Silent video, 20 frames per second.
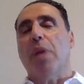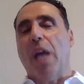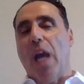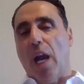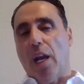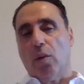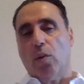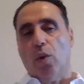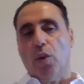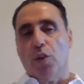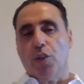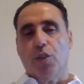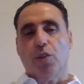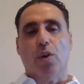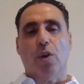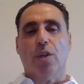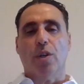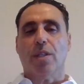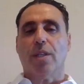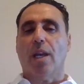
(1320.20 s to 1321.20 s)
behind closed
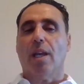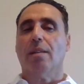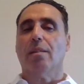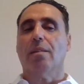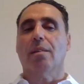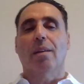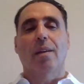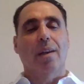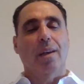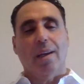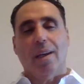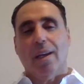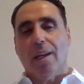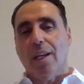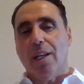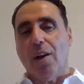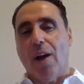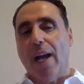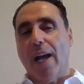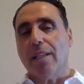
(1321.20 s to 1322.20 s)
doors. And,
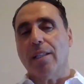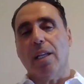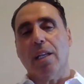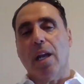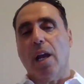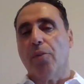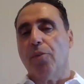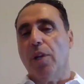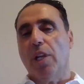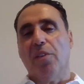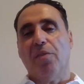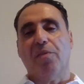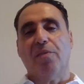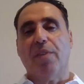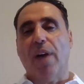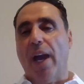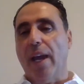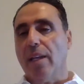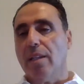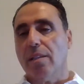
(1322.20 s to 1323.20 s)
you know, I did not really
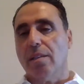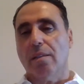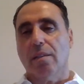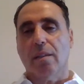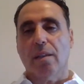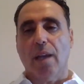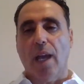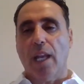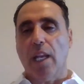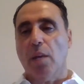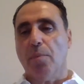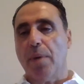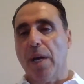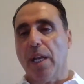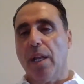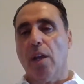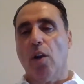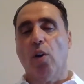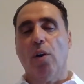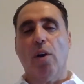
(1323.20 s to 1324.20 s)
fight
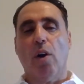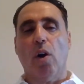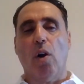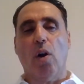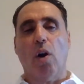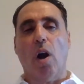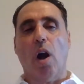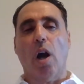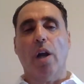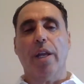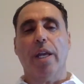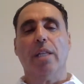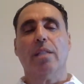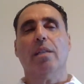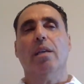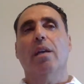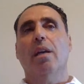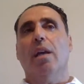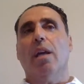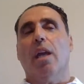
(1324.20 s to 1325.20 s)
anybody on
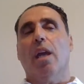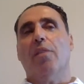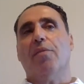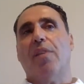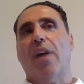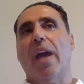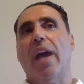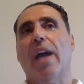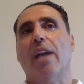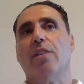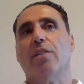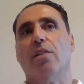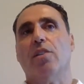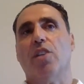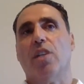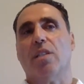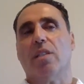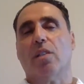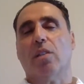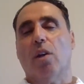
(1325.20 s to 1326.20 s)
it. If I had to
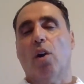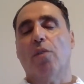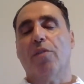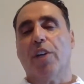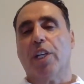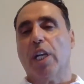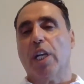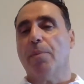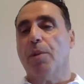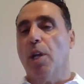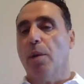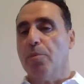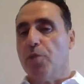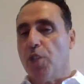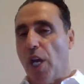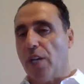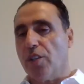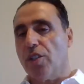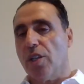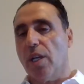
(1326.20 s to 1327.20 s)
just overcome an
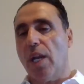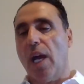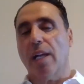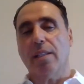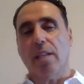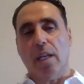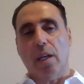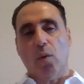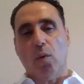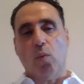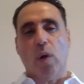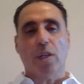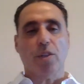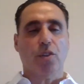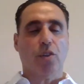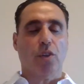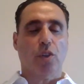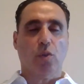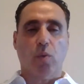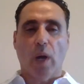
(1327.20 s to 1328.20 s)
objection, I did it
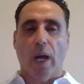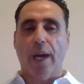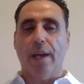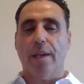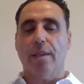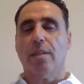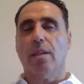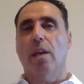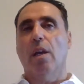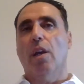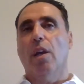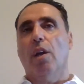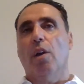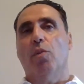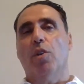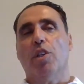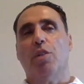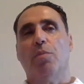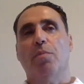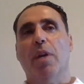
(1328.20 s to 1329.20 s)
once or twice,
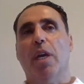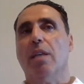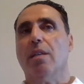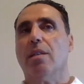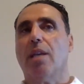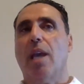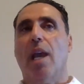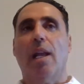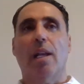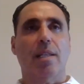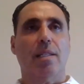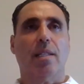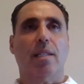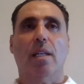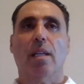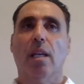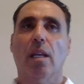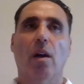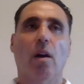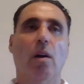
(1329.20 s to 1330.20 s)
which means, hey,
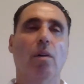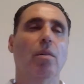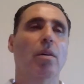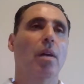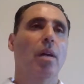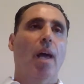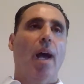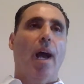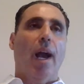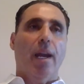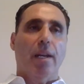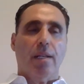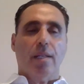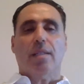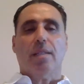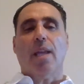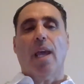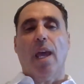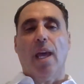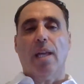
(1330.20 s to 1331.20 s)
listen, you know, I
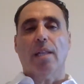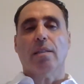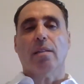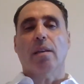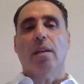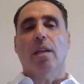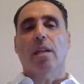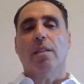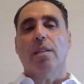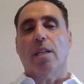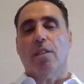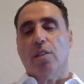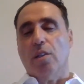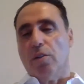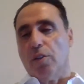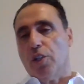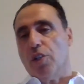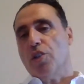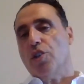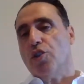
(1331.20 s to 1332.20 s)
understand that
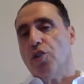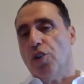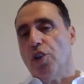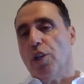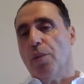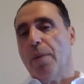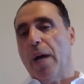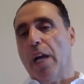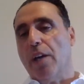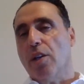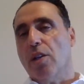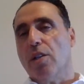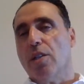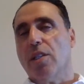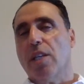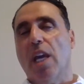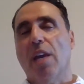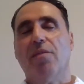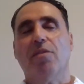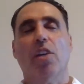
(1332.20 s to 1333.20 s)
you're concerned about your
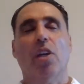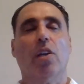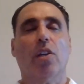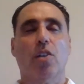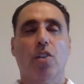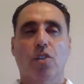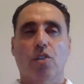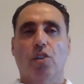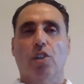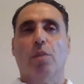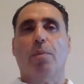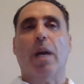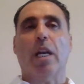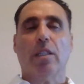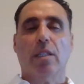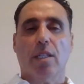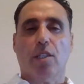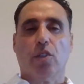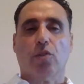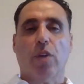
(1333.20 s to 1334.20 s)
safety, concerned
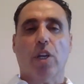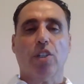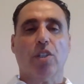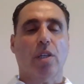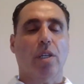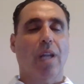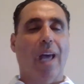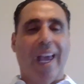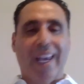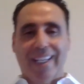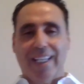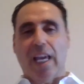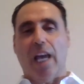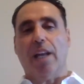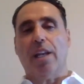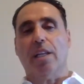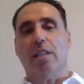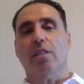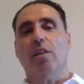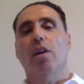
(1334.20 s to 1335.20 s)
about discretion. I
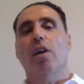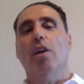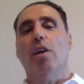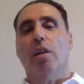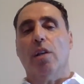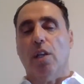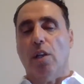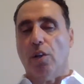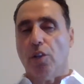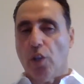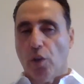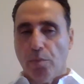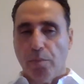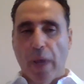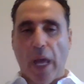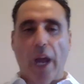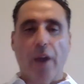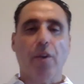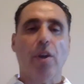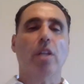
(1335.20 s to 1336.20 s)
get it. You know, you're
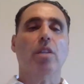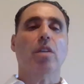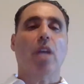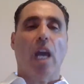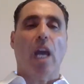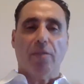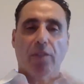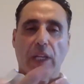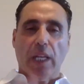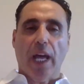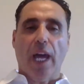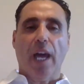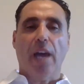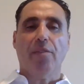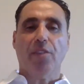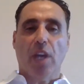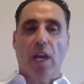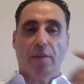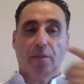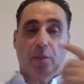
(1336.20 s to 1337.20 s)
married, you have a
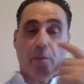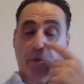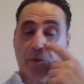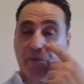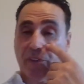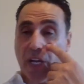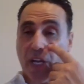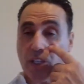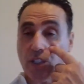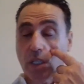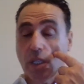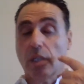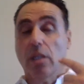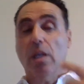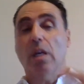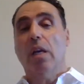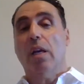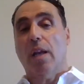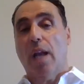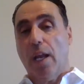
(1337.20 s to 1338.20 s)
life, you have a
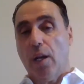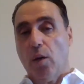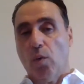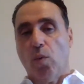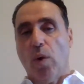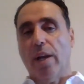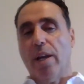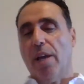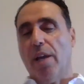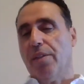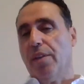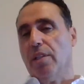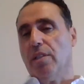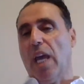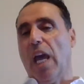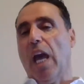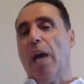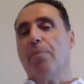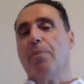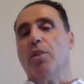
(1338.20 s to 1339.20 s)
profession. I don't want nothing
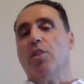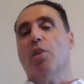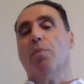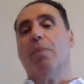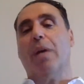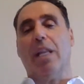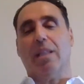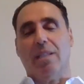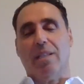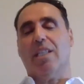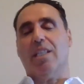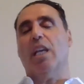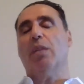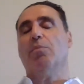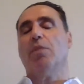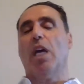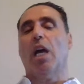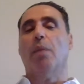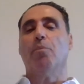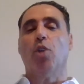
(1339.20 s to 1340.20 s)
to happen to you. But at the
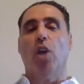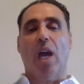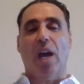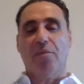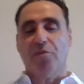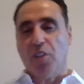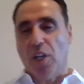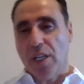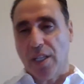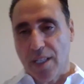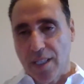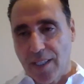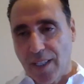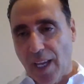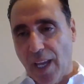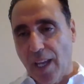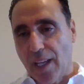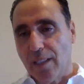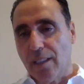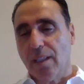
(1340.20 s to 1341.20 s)
same time, you have to
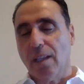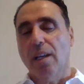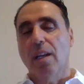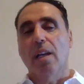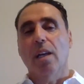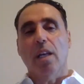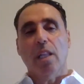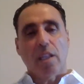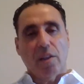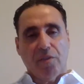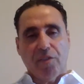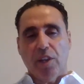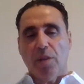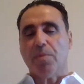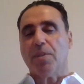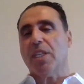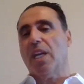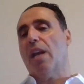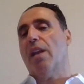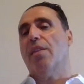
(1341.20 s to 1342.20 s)
understand the
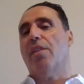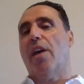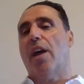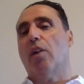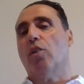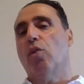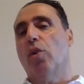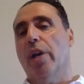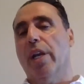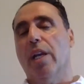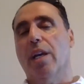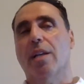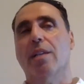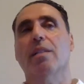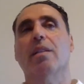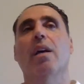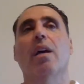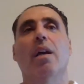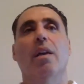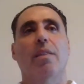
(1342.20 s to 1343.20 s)
flip side of that coin
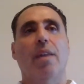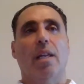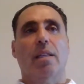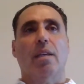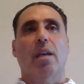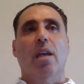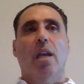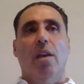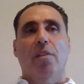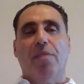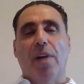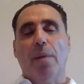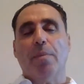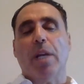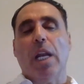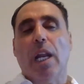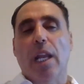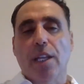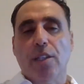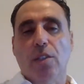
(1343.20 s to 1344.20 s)
is that if I'm
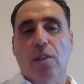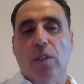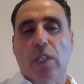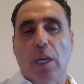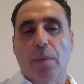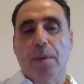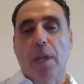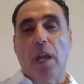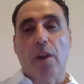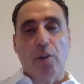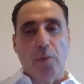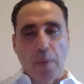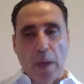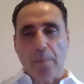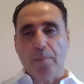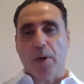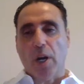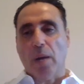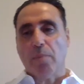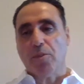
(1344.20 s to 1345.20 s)
going to let you come in, and
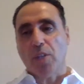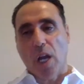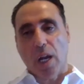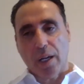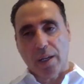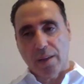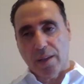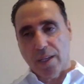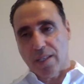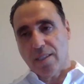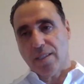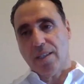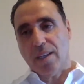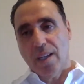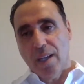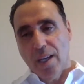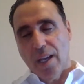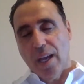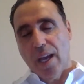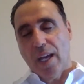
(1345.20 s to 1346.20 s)
remember, I'm talking this
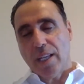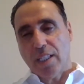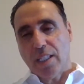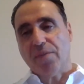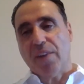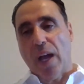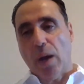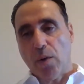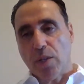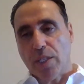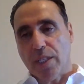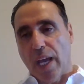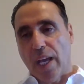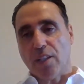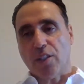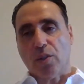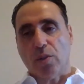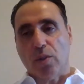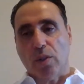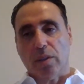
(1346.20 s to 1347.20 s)
as if I was the
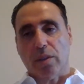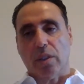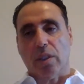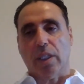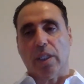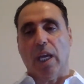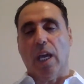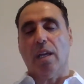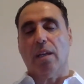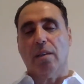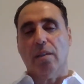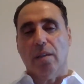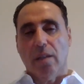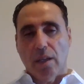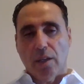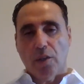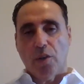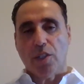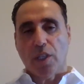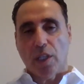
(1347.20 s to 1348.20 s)
escort, okay,
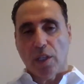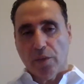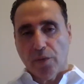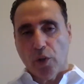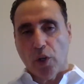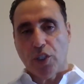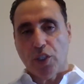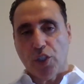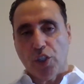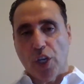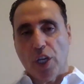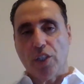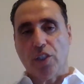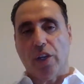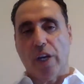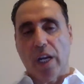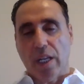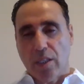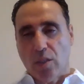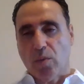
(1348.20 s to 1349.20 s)
using the voice
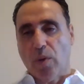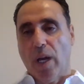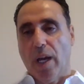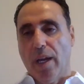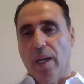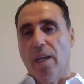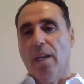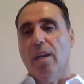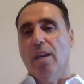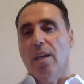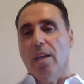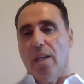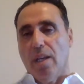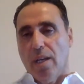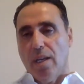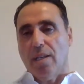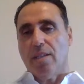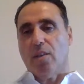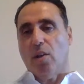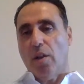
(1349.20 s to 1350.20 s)
changer, hence why
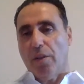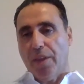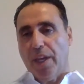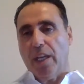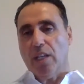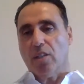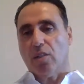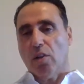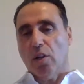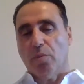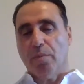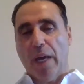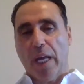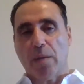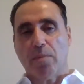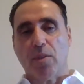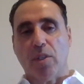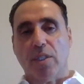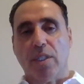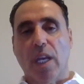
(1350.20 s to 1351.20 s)
this whole thing is called
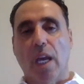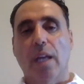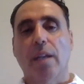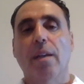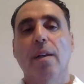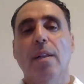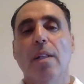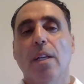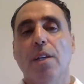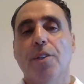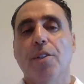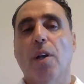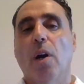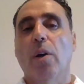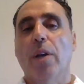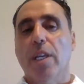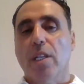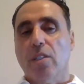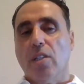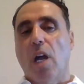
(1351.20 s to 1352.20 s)
Madam Suzanne.
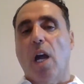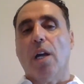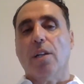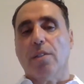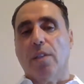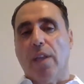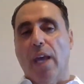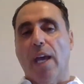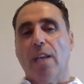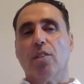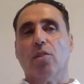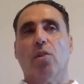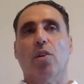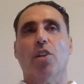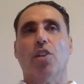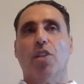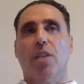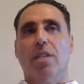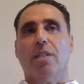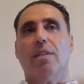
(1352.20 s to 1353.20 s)
So he's talking to the
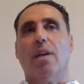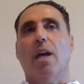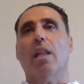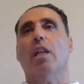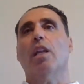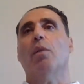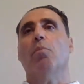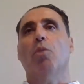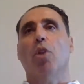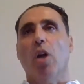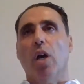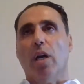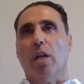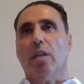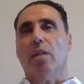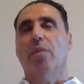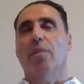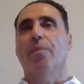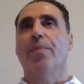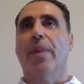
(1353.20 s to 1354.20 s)
escort, and she's telling him,
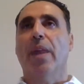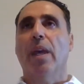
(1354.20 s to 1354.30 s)
look,